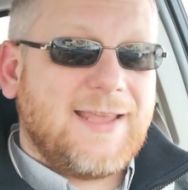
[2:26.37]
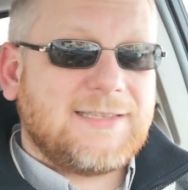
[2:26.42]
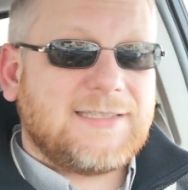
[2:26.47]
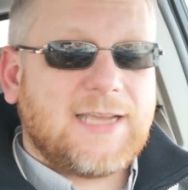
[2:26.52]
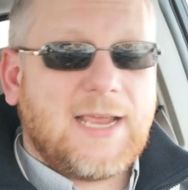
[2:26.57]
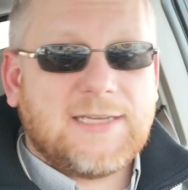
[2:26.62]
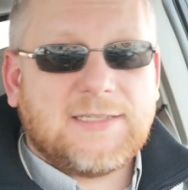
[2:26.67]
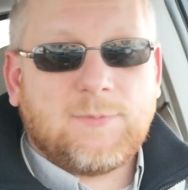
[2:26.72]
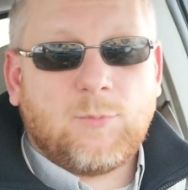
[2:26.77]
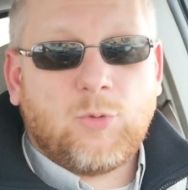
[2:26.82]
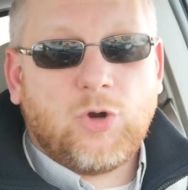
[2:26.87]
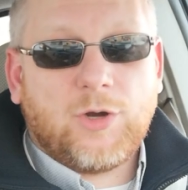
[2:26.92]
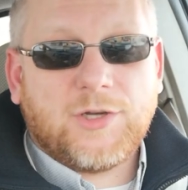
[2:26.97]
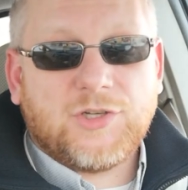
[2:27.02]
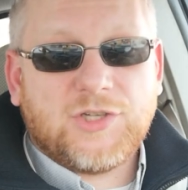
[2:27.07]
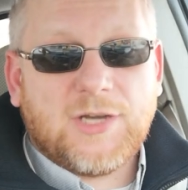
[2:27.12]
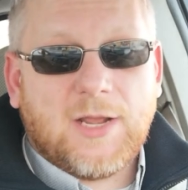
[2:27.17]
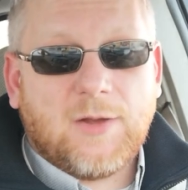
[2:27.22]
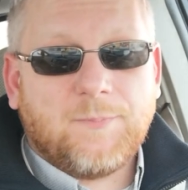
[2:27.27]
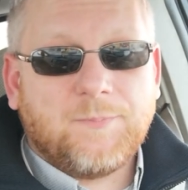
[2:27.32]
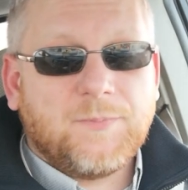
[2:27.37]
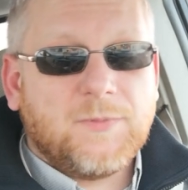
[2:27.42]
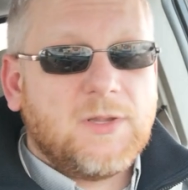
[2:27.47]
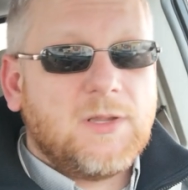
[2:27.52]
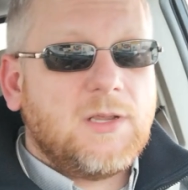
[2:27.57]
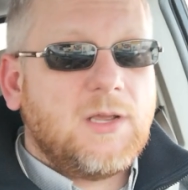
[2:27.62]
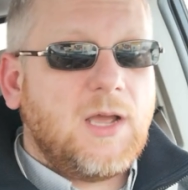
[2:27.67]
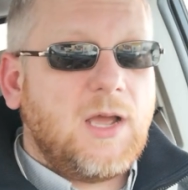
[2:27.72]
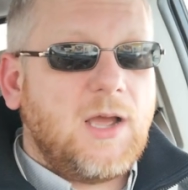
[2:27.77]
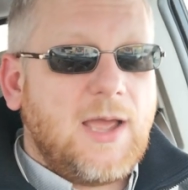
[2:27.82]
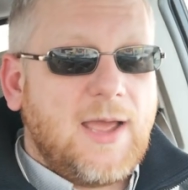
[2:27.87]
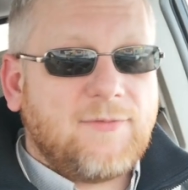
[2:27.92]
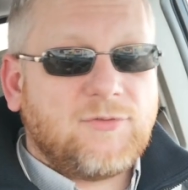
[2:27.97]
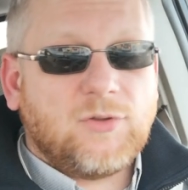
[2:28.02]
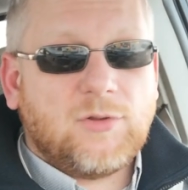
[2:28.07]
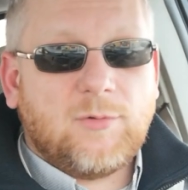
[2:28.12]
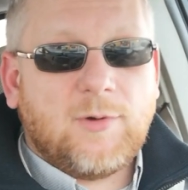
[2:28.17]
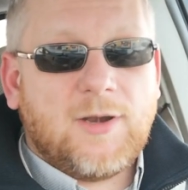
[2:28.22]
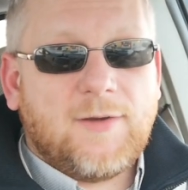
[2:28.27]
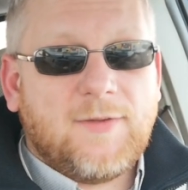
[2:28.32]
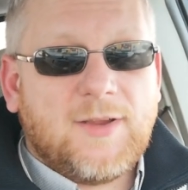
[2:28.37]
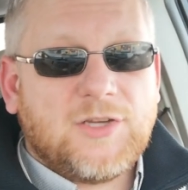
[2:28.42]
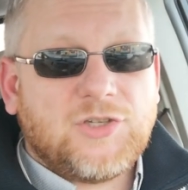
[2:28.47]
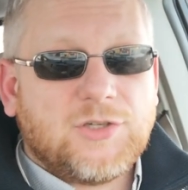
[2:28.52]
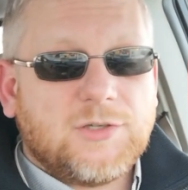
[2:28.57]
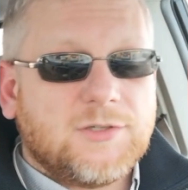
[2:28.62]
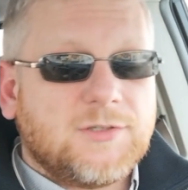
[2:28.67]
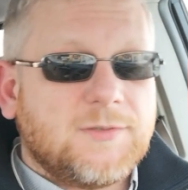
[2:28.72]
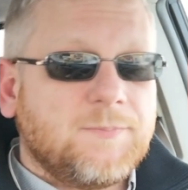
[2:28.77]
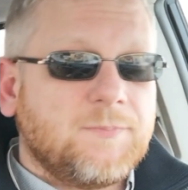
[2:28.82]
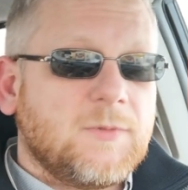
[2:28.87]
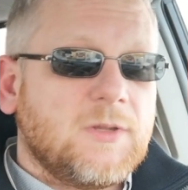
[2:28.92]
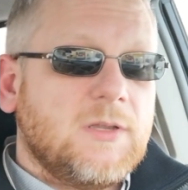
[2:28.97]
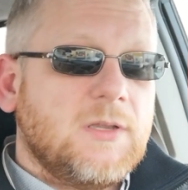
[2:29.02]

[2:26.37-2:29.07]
size of mortgage now after the renovations.